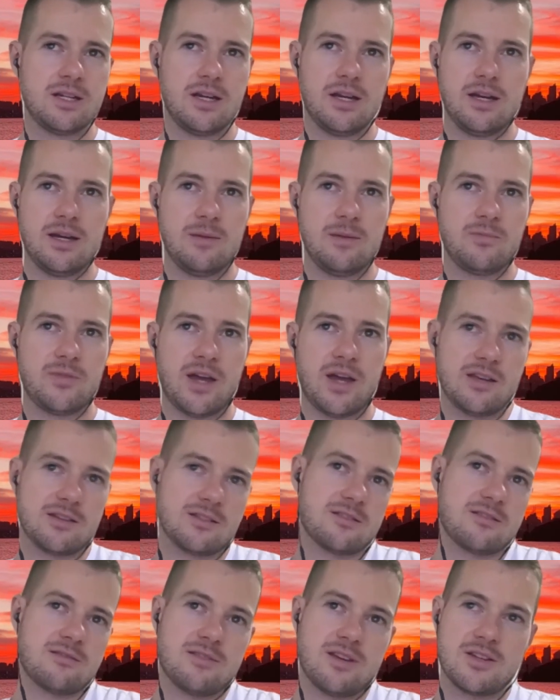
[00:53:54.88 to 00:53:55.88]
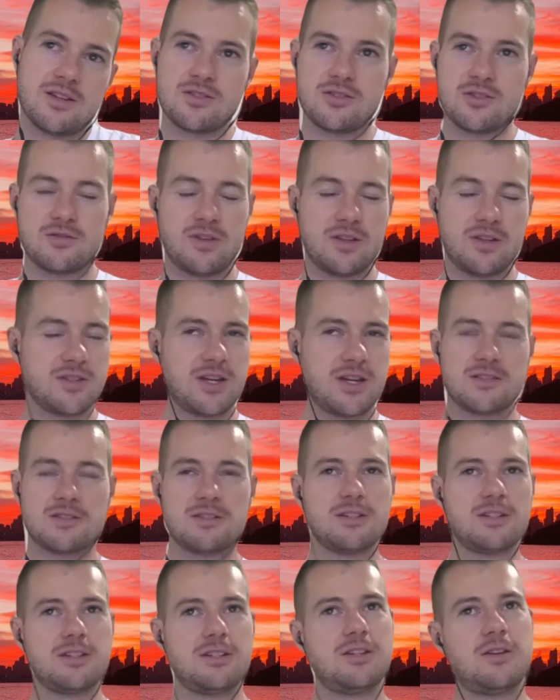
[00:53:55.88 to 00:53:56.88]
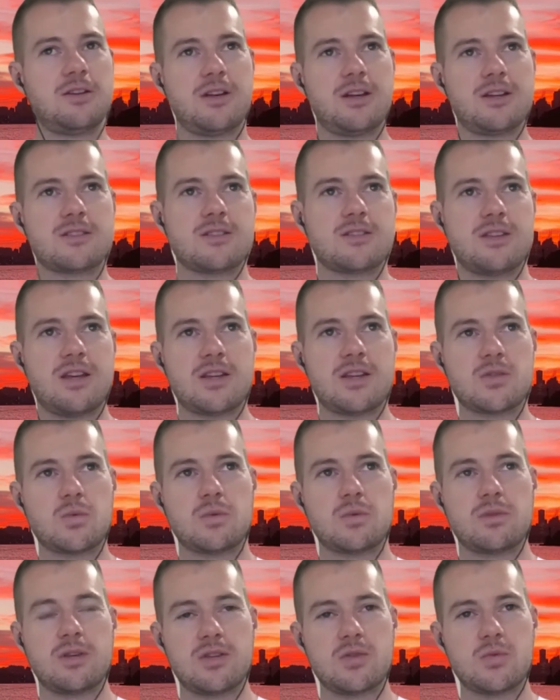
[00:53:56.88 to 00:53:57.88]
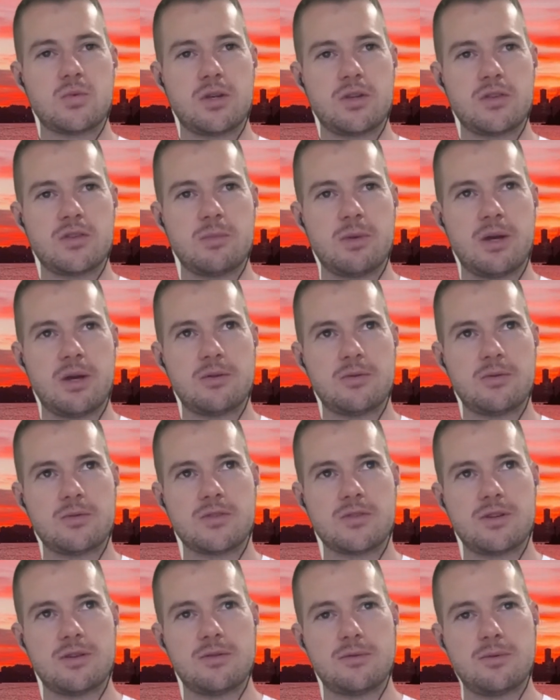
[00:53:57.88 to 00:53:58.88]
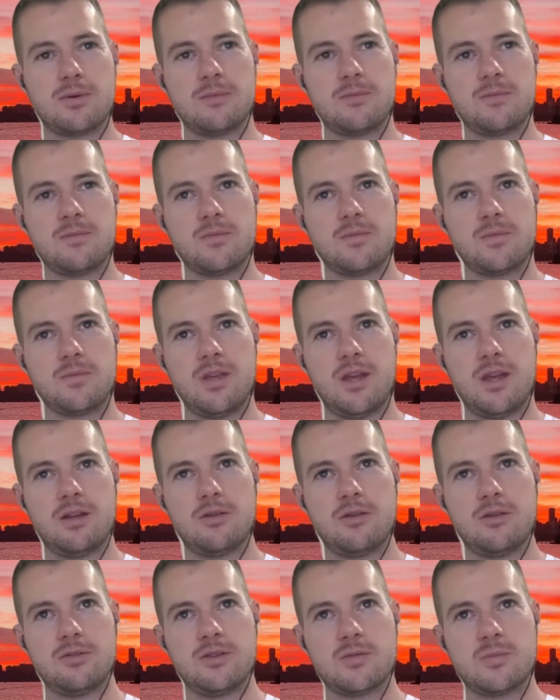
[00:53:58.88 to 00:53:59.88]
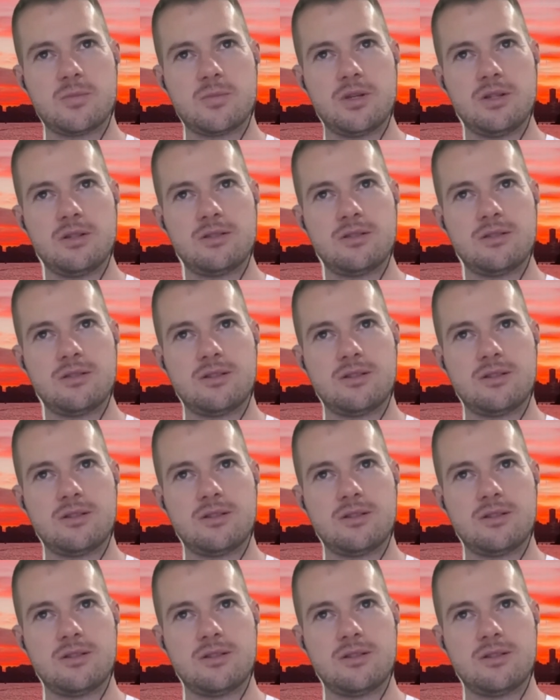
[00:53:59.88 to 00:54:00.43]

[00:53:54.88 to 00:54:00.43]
um, that's that's just fantastic. You know, that's that's that's what it's about. So um, yeah, no, it's been